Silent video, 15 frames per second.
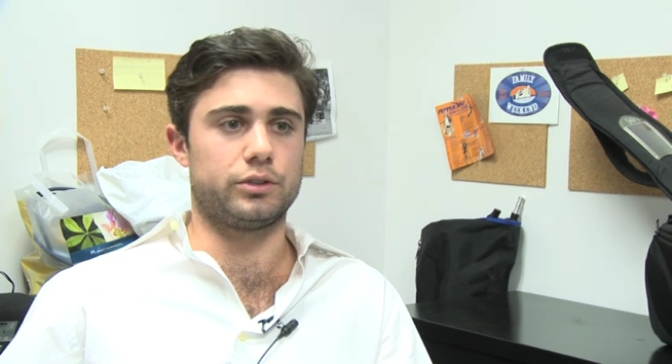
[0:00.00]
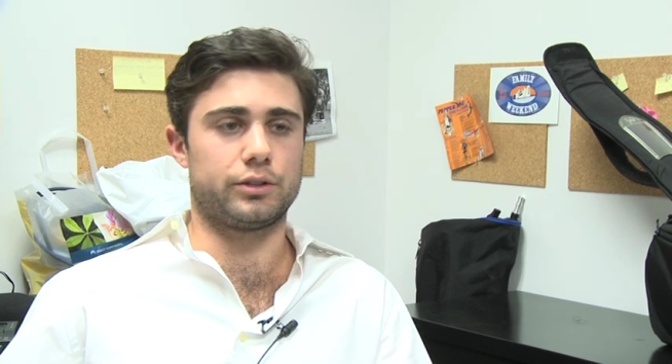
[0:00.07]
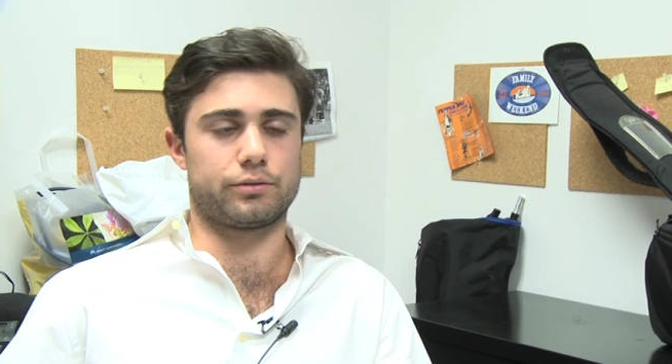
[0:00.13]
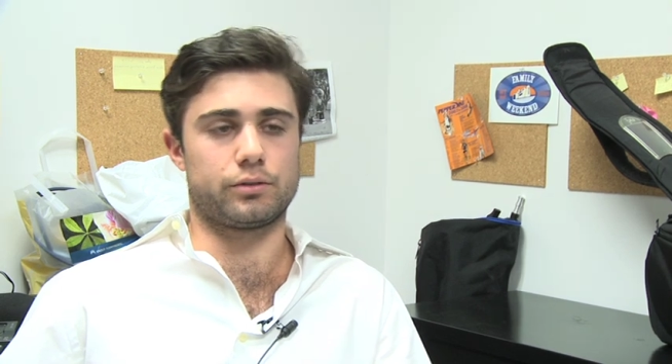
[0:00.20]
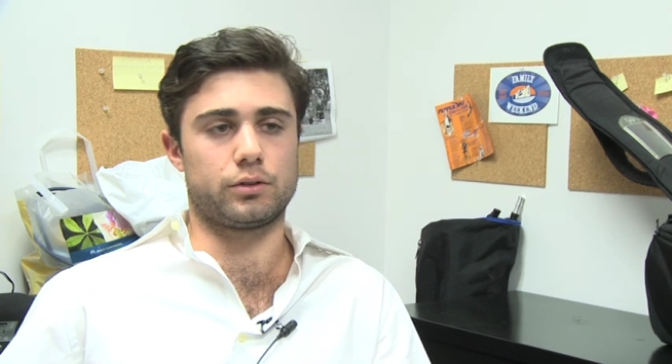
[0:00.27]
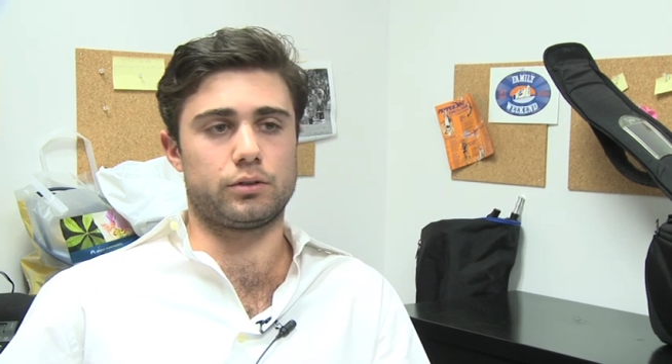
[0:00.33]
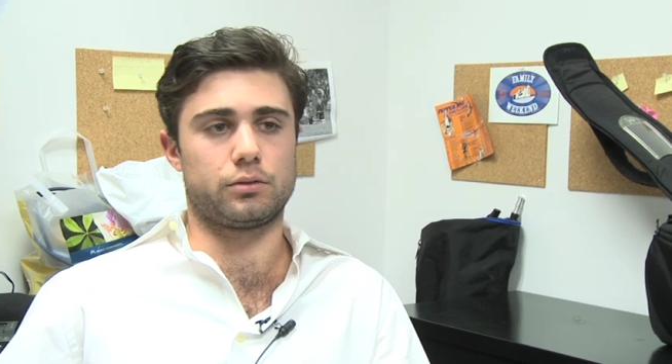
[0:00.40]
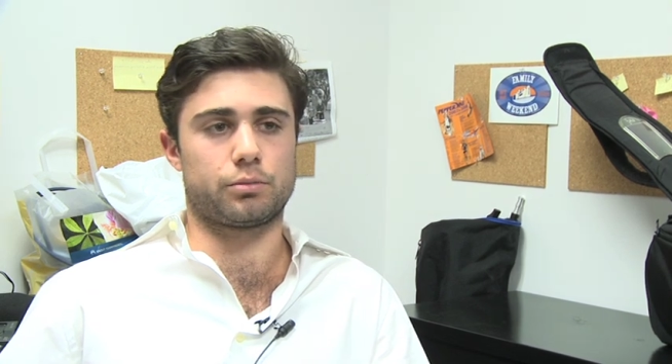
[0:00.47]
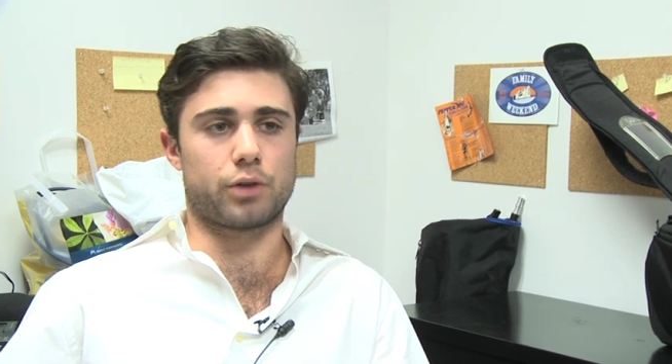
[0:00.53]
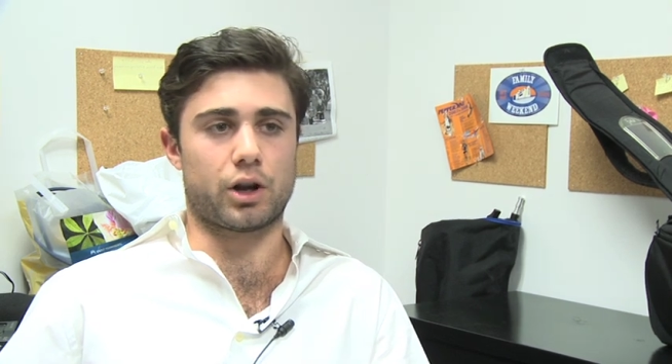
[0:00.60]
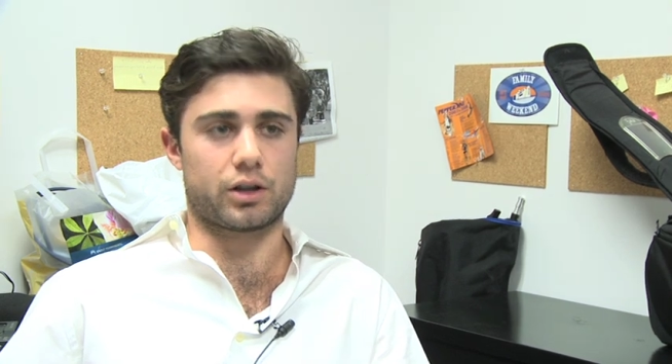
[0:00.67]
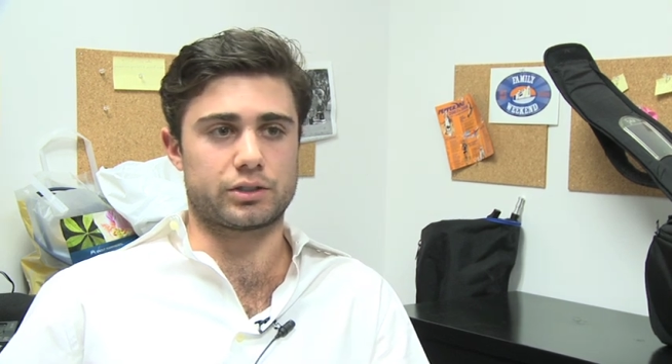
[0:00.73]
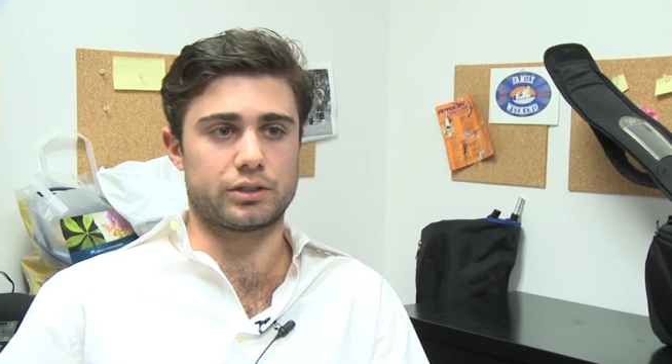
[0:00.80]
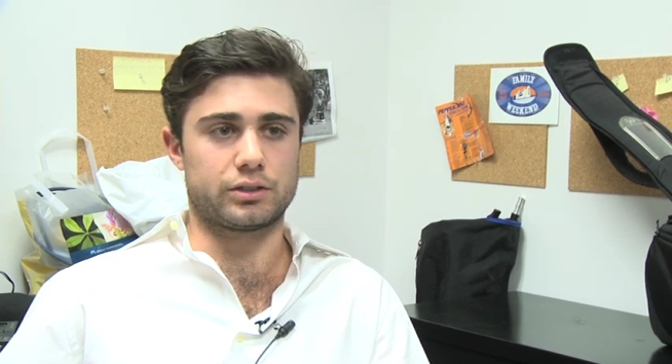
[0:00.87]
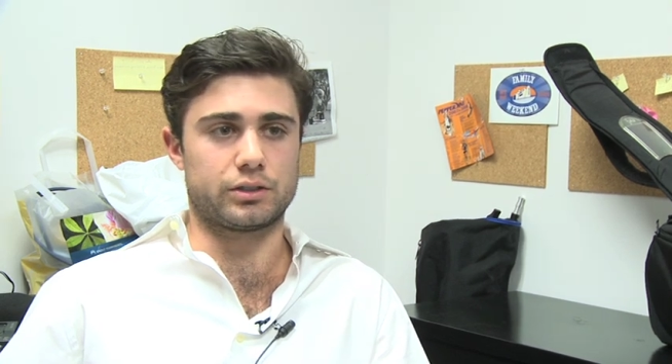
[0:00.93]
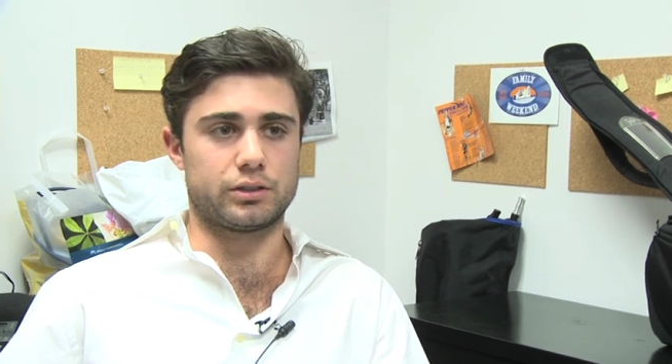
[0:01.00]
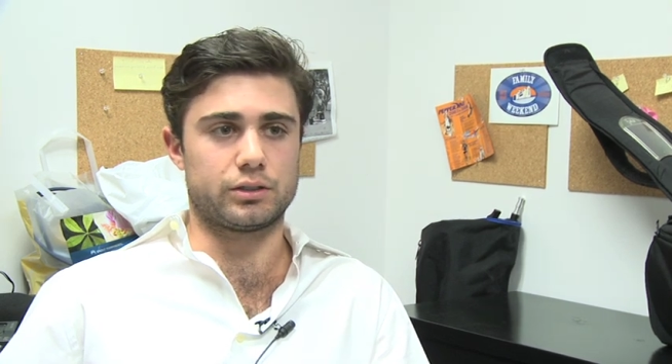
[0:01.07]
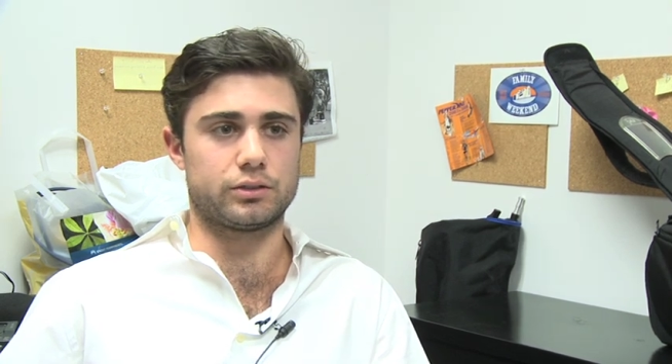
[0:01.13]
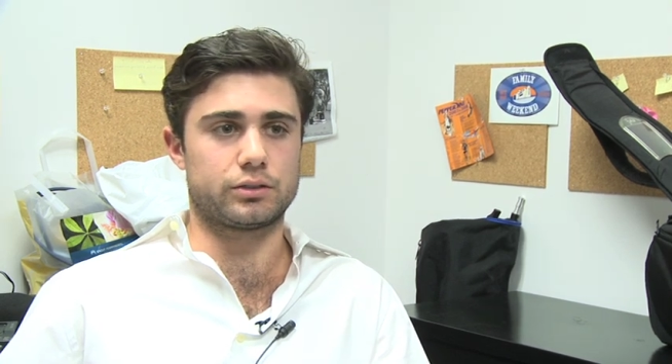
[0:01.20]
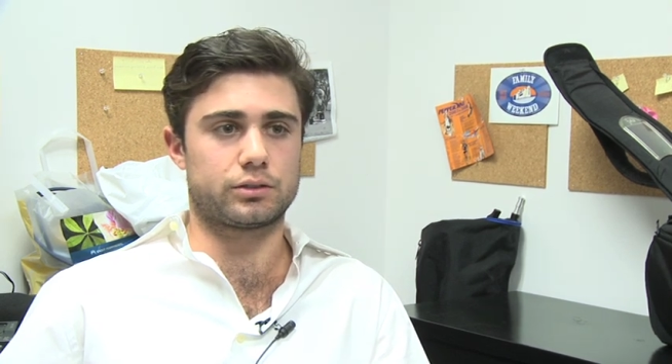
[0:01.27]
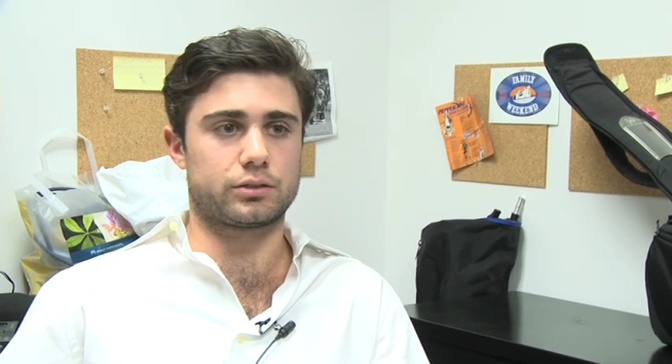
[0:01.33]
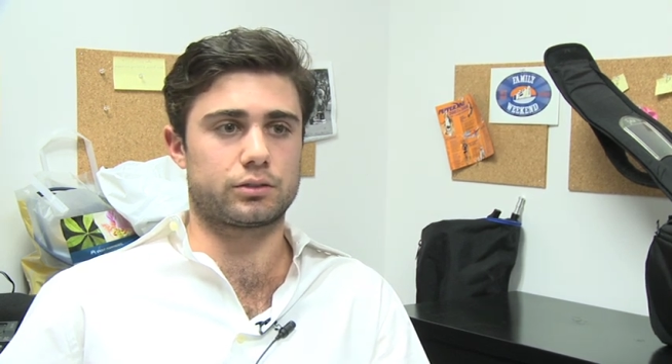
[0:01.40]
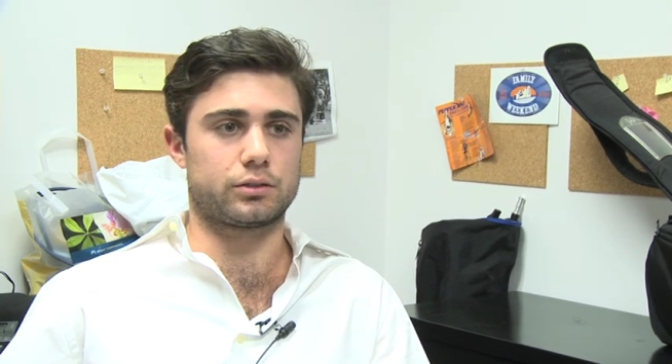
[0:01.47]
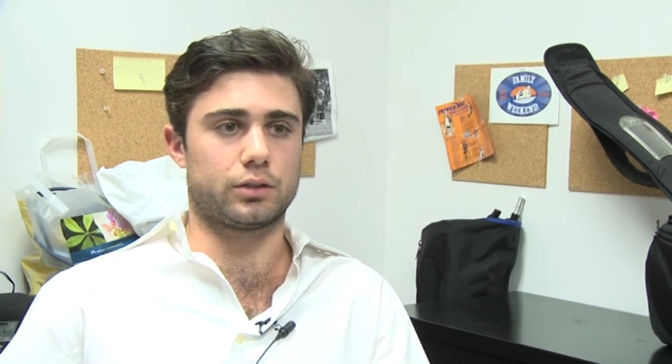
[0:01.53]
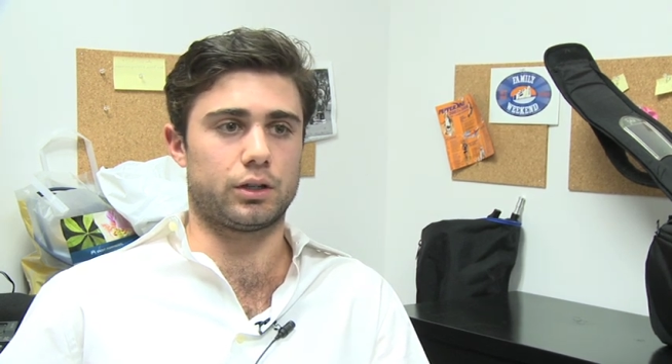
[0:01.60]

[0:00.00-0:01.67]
different processes,